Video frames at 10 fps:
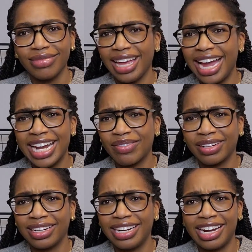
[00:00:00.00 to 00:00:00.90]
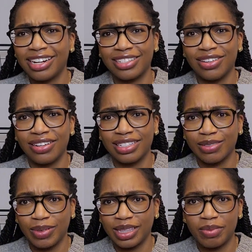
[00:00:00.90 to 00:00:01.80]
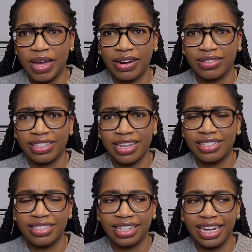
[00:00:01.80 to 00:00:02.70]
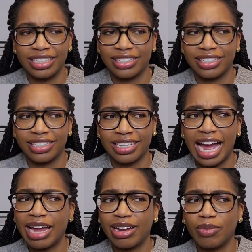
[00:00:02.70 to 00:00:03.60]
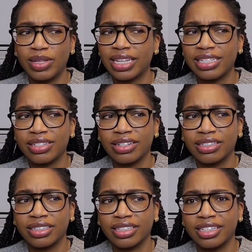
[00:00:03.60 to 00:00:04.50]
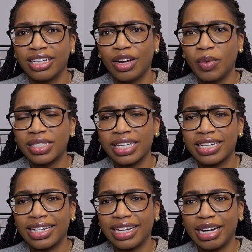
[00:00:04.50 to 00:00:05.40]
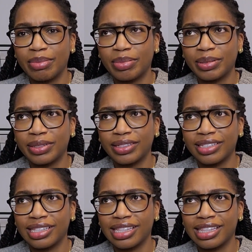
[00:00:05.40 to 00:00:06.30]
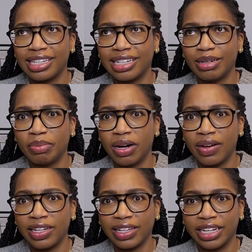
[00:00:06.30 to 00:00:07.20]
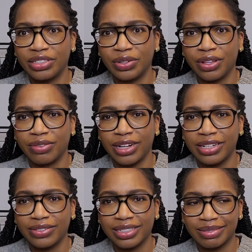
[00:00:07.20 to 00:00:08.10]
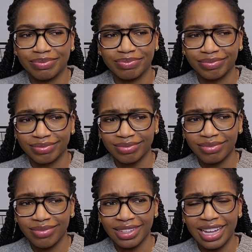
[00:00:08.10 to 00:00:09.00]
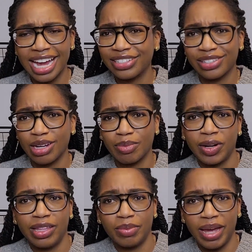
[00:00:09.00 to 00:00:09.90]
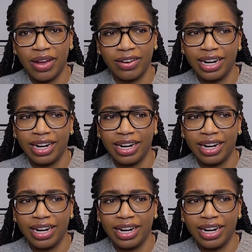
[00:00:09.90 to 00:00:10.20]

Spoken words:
I never knit it as long as what the pattern says. Like once I knit up the body, like I join in the round, I just stop reading the pattern.